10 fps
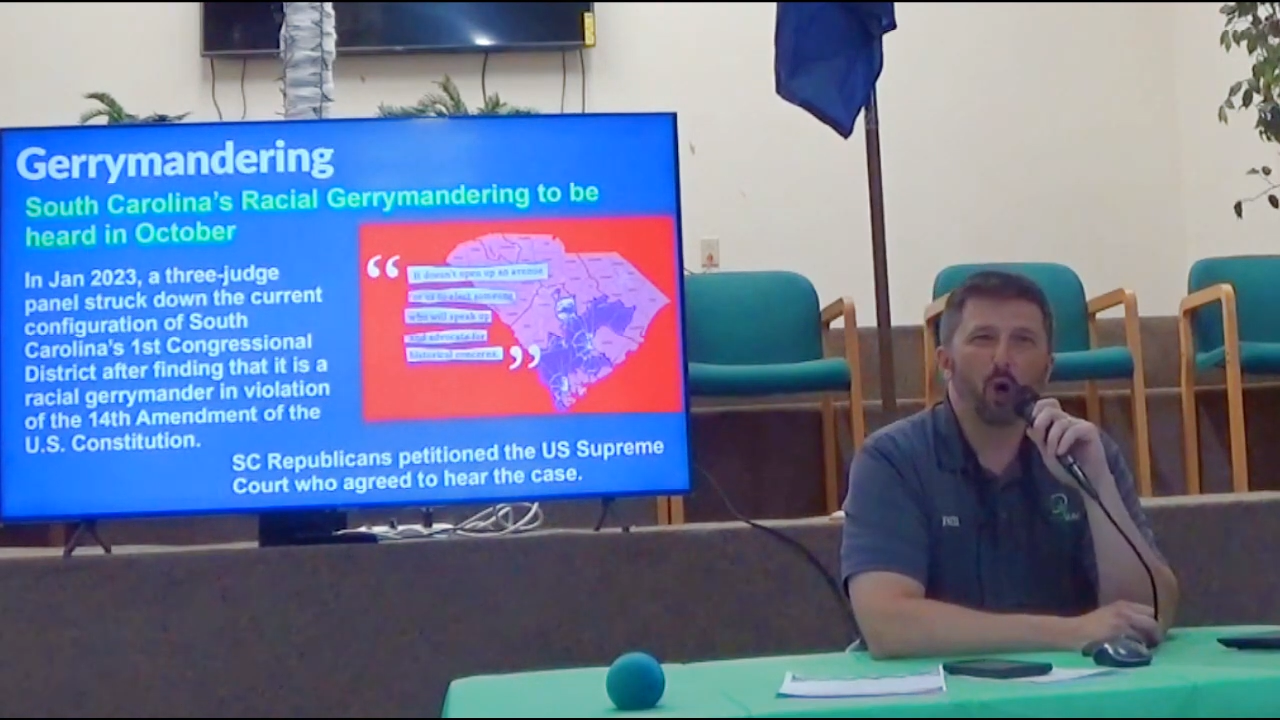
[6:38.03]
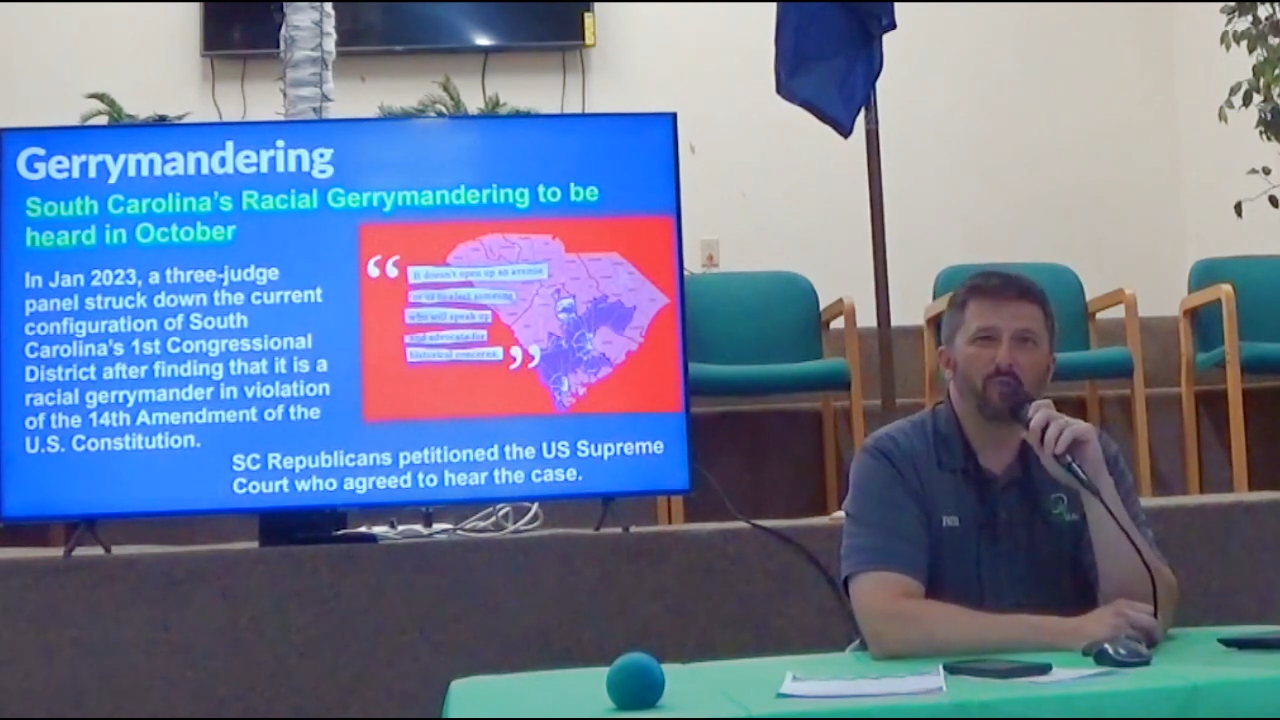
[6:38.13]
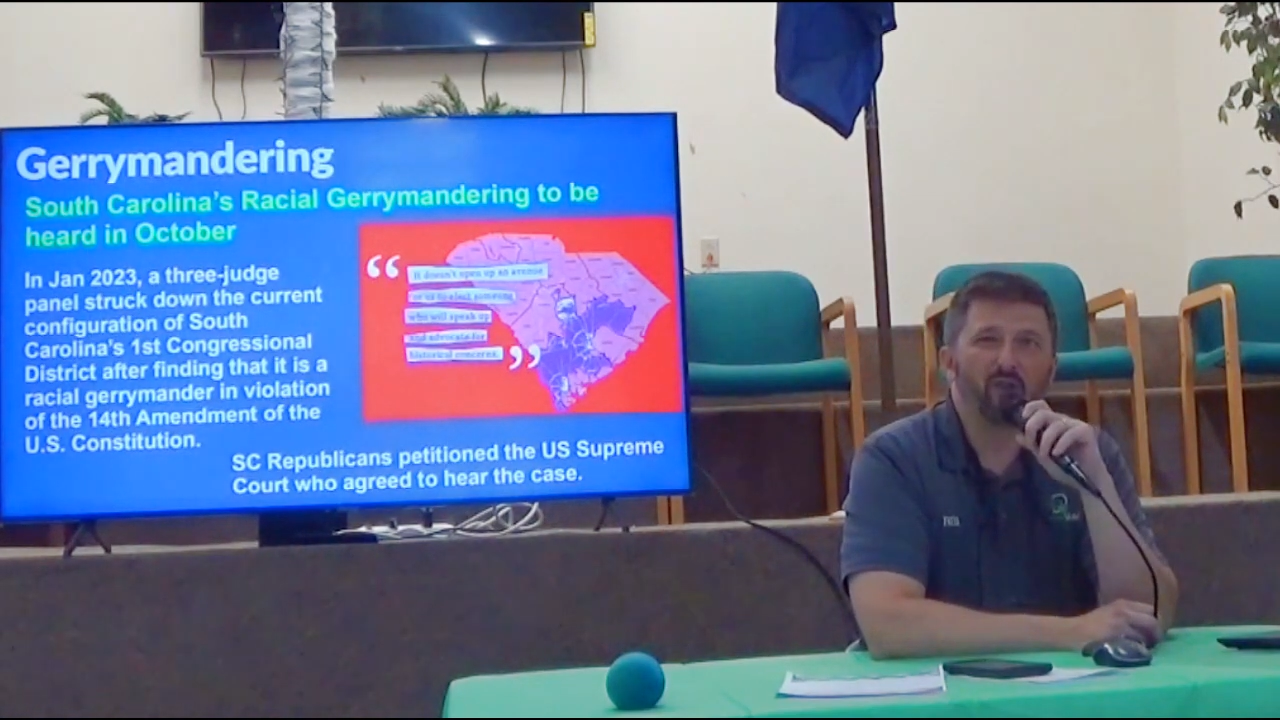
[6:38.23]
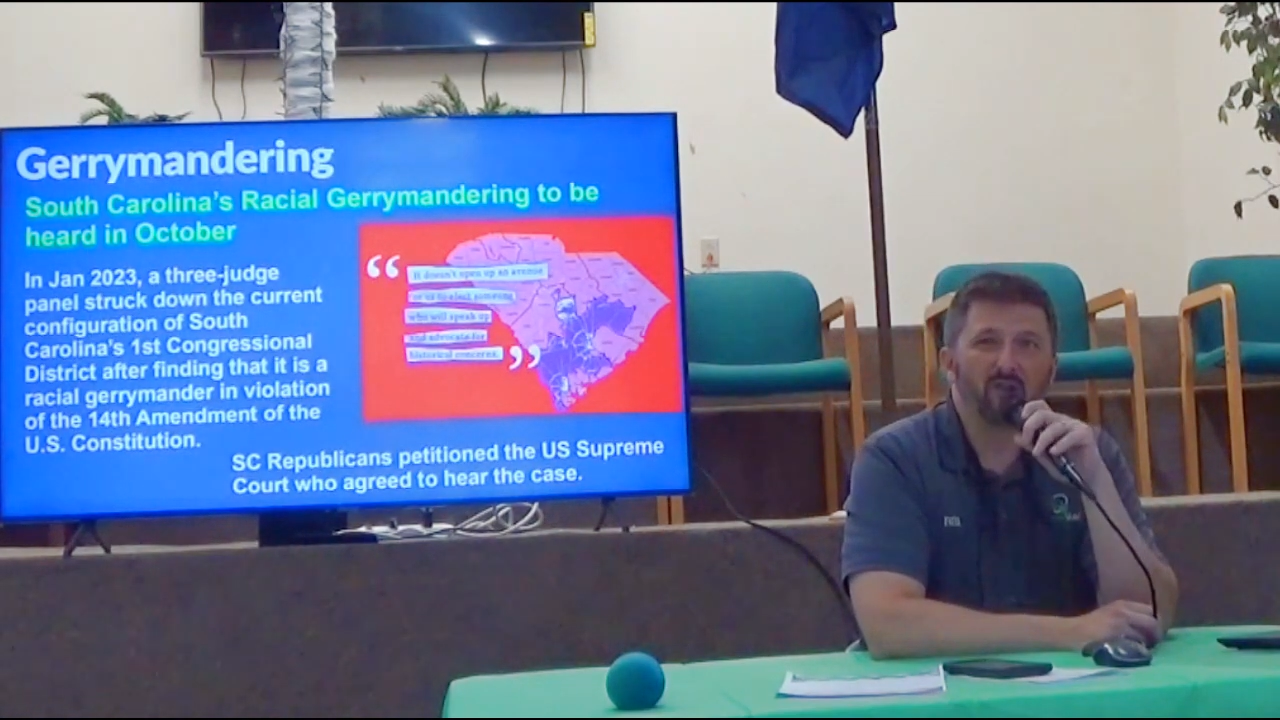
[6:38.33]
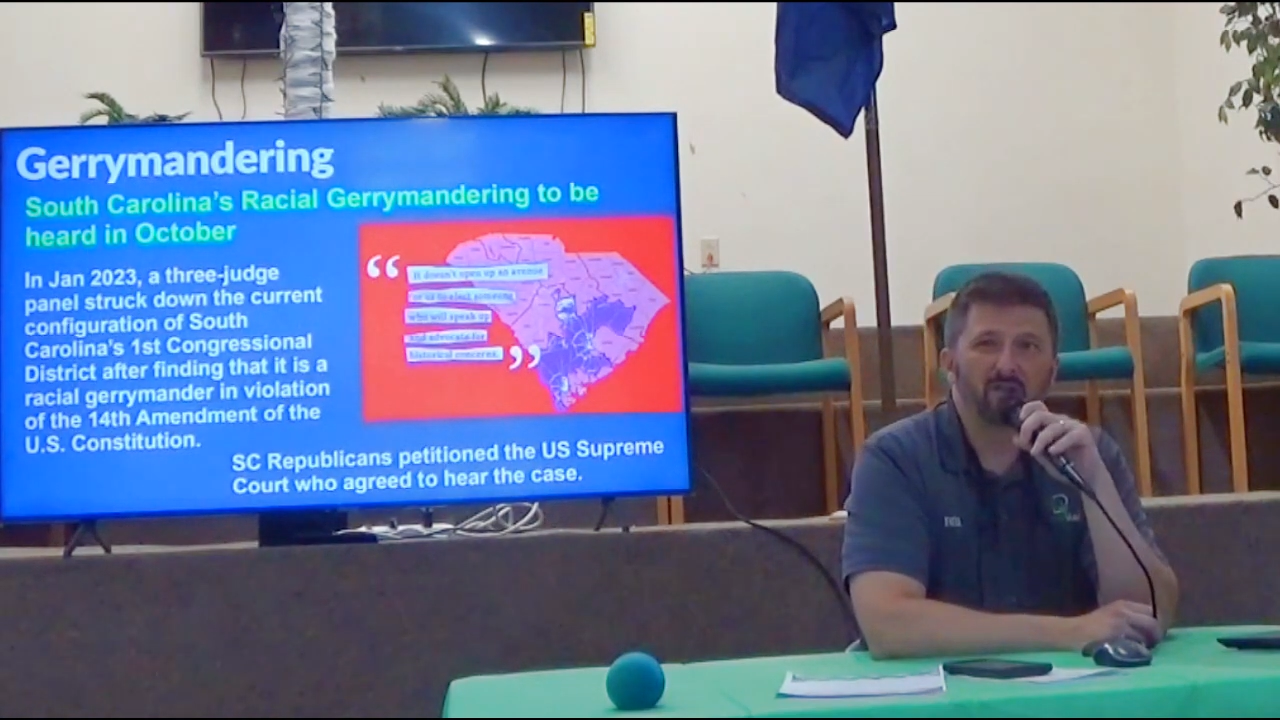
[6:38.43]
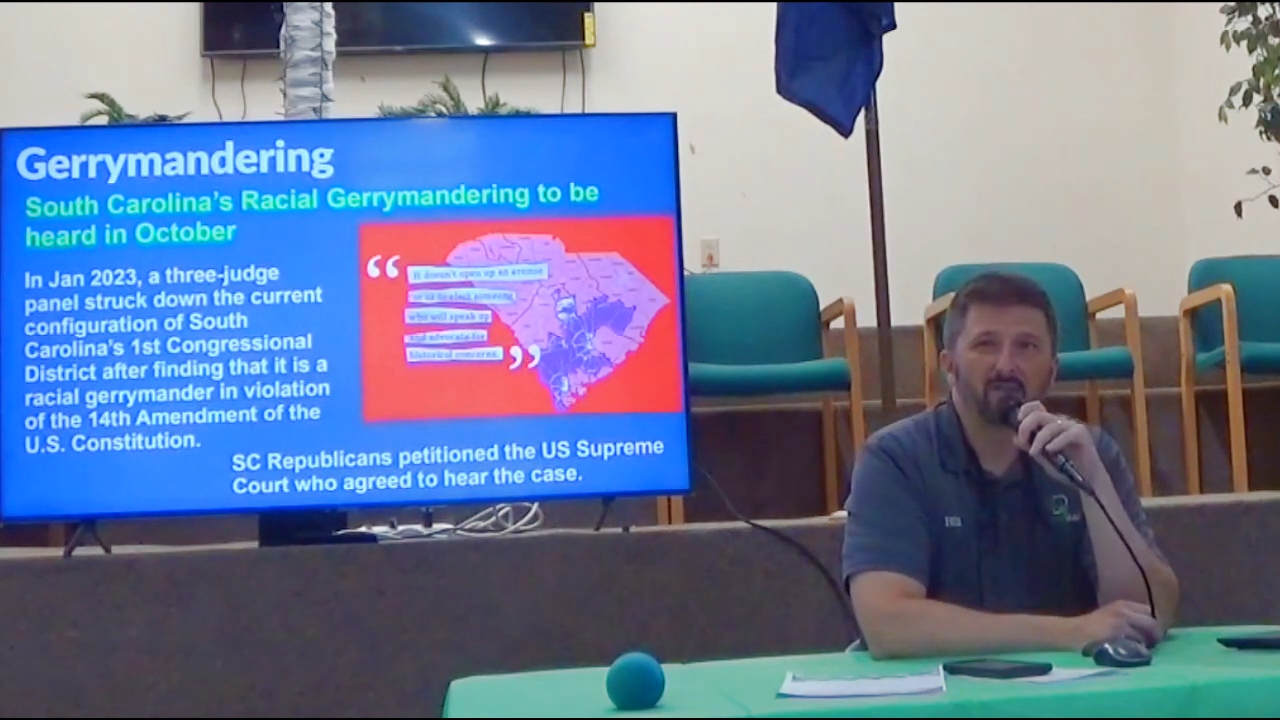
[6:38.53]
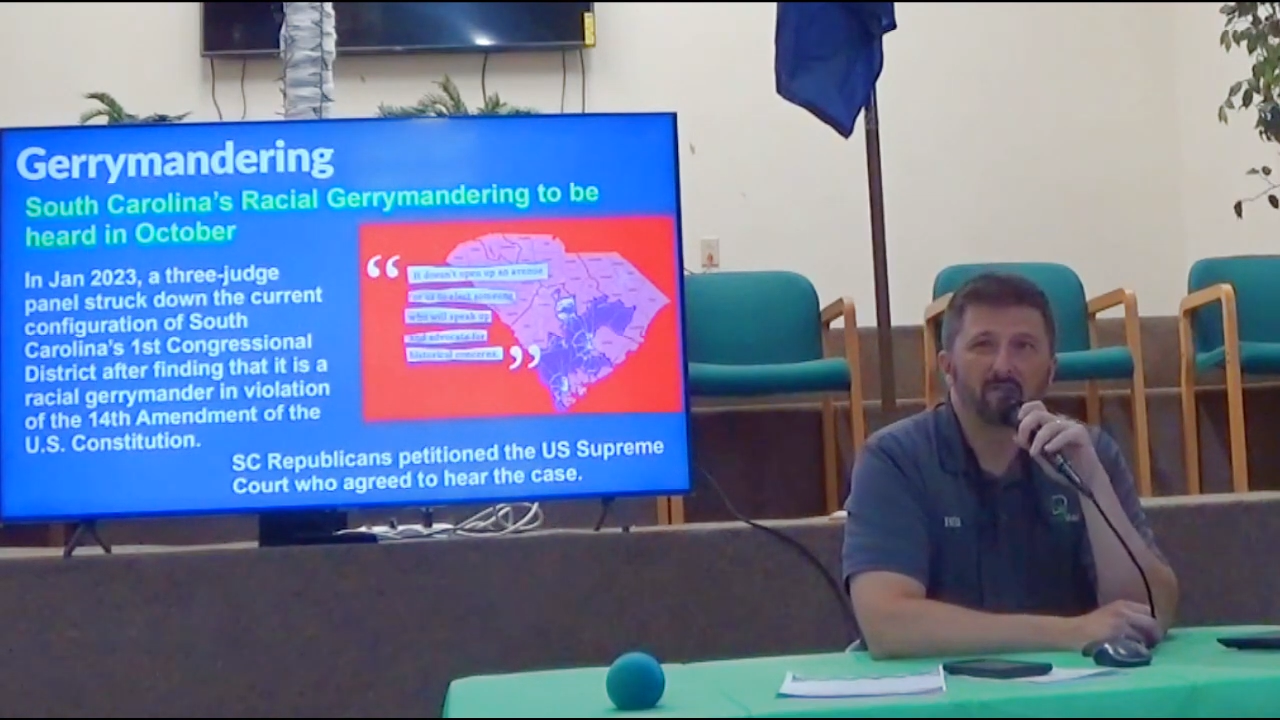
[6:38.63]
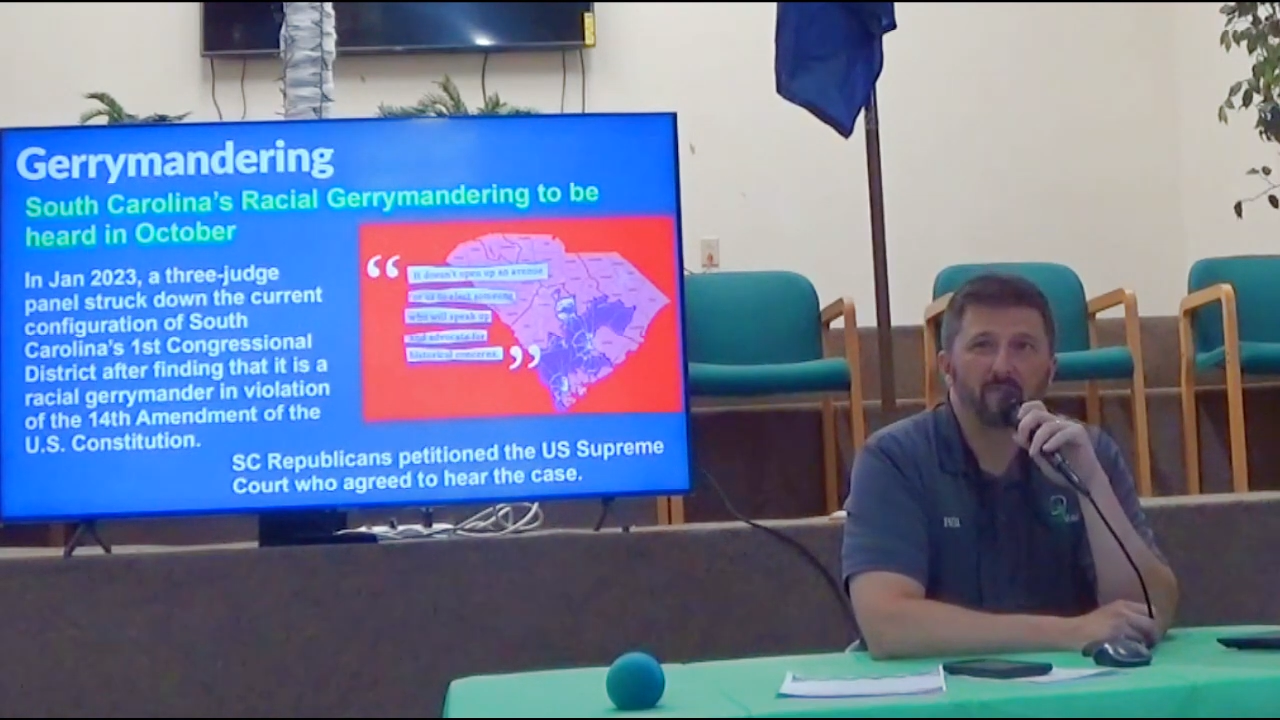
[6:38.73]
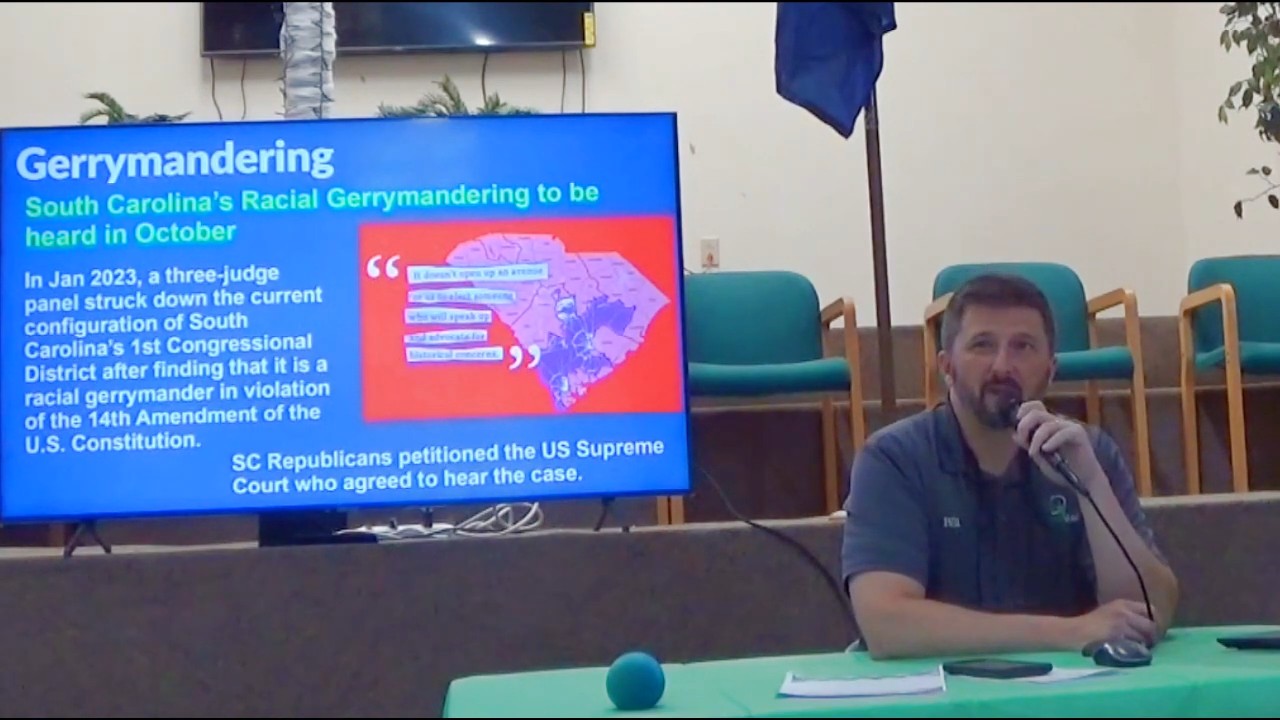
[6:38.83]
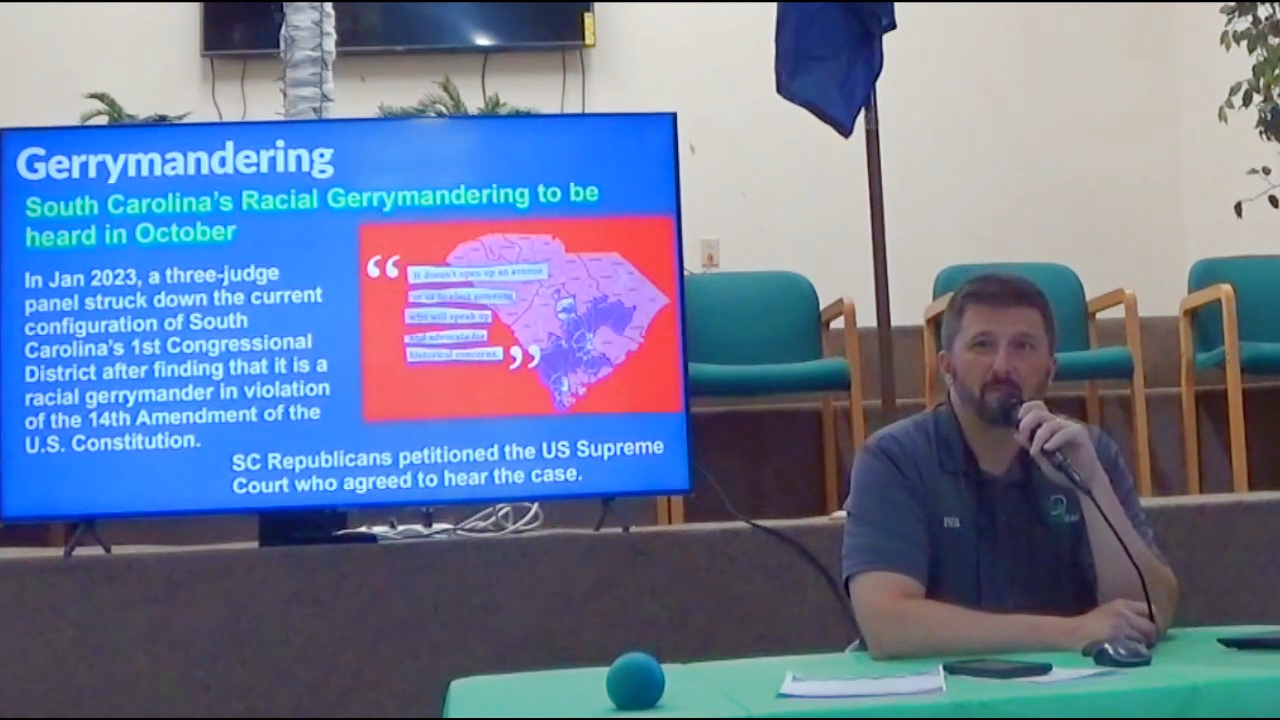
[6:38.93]

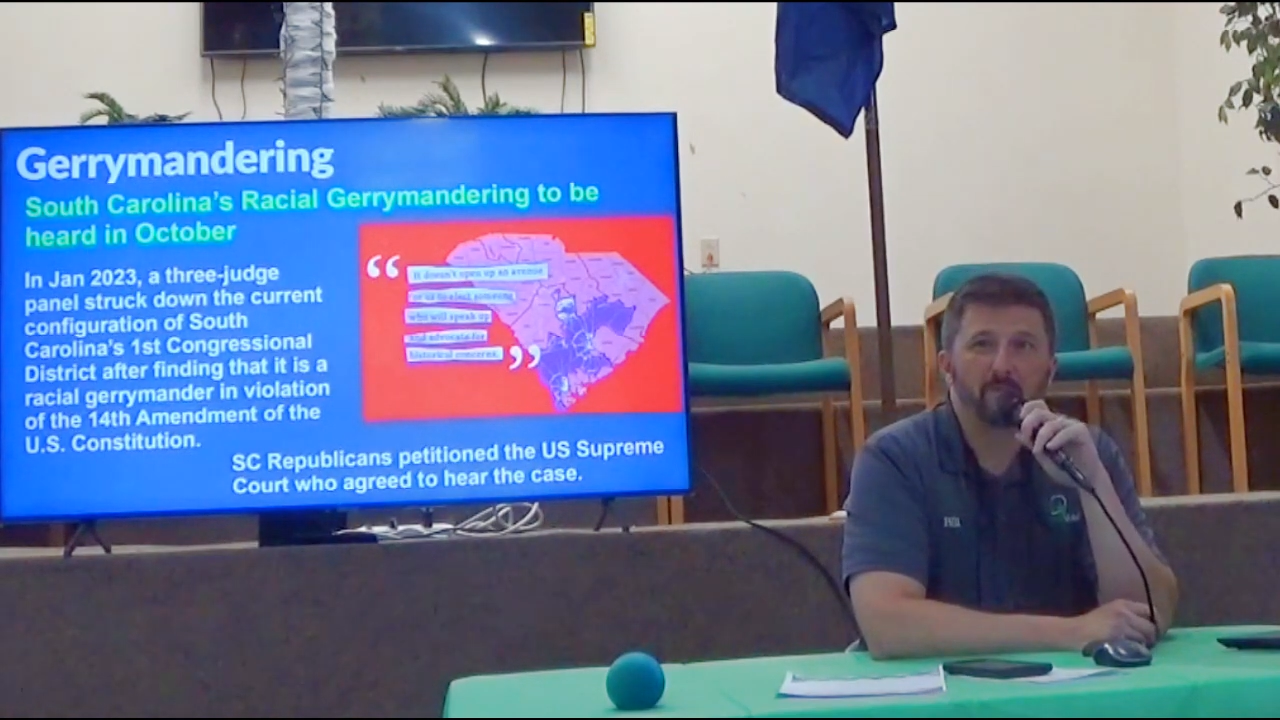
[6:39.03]
hopeful,